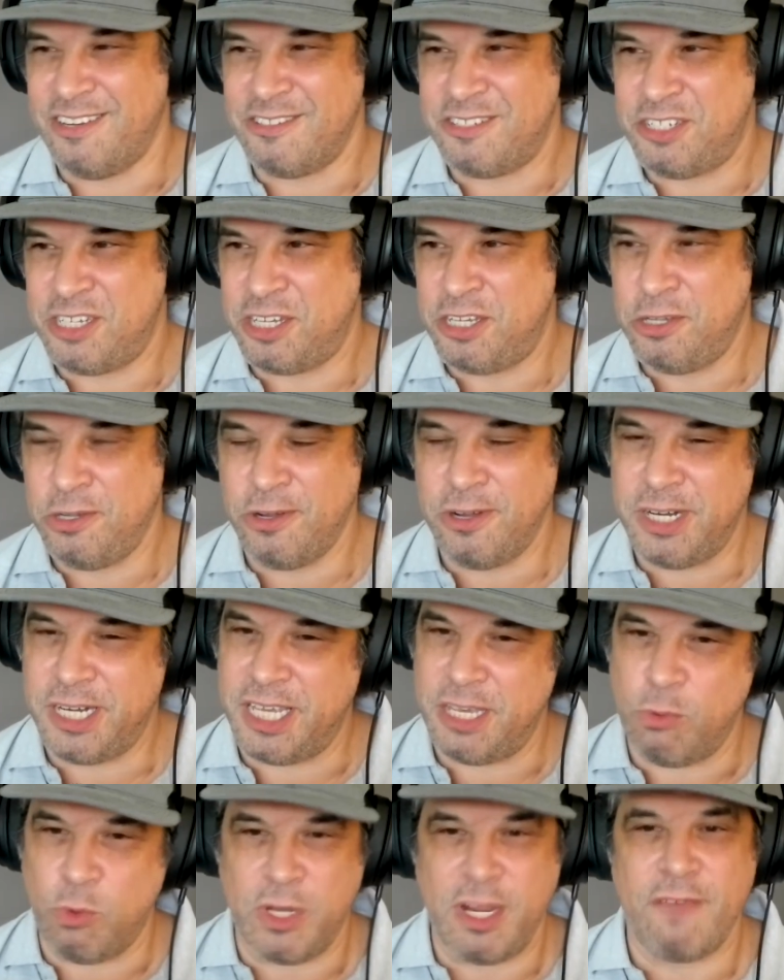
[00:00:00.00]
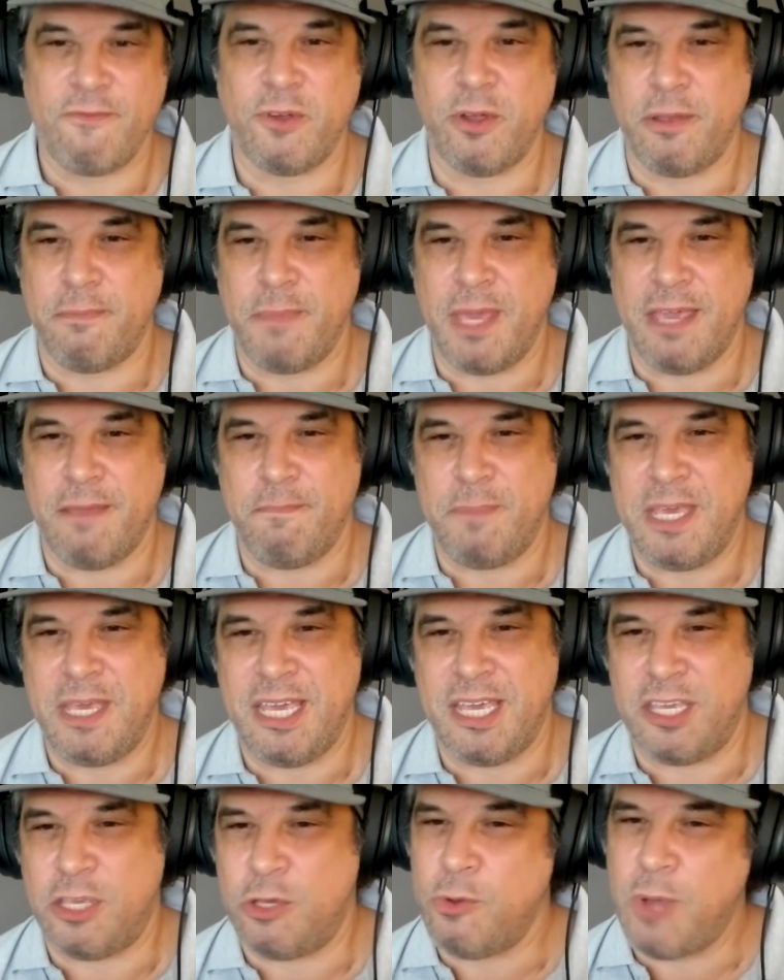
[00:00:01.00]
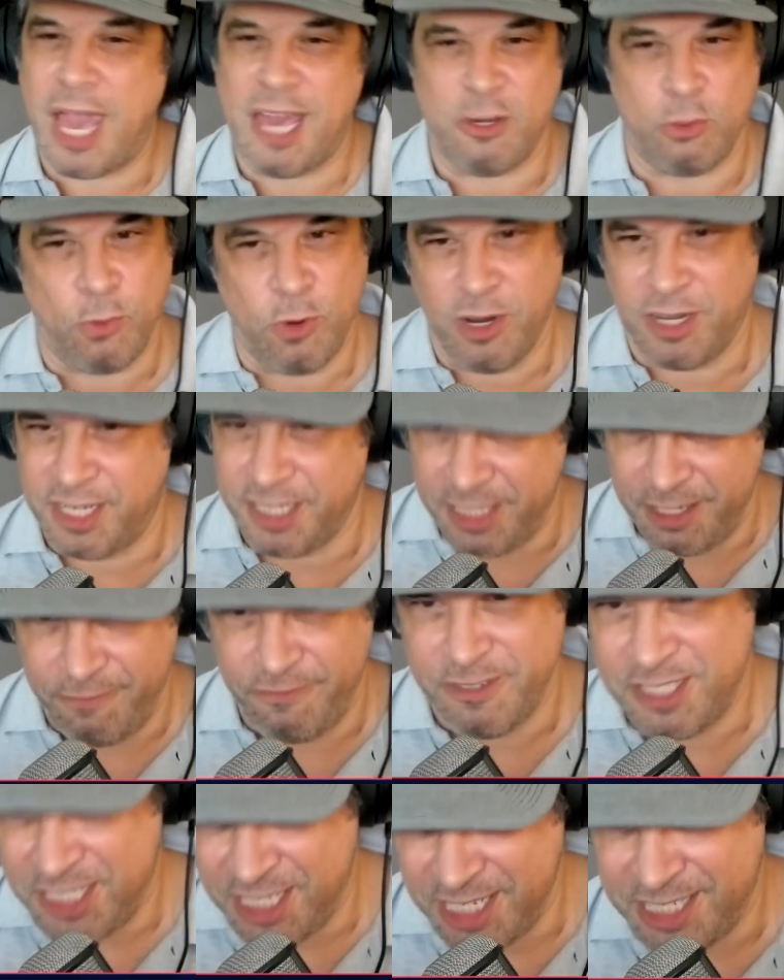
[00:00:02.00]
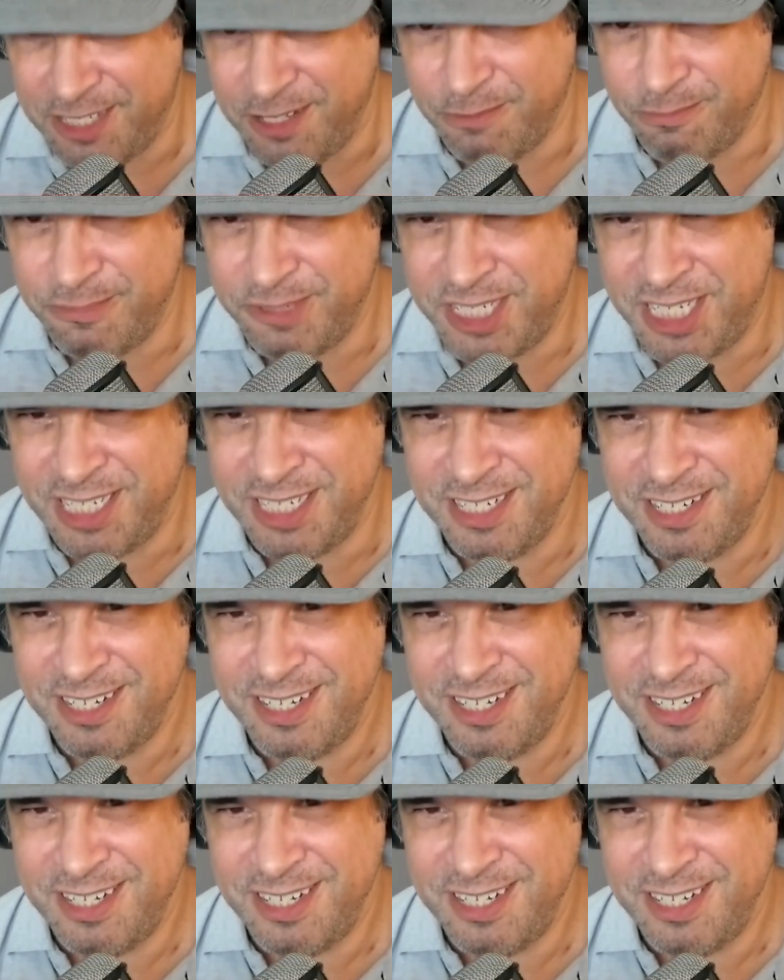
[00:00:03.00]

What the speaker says: security, whatever it may be, you had to work in different systems.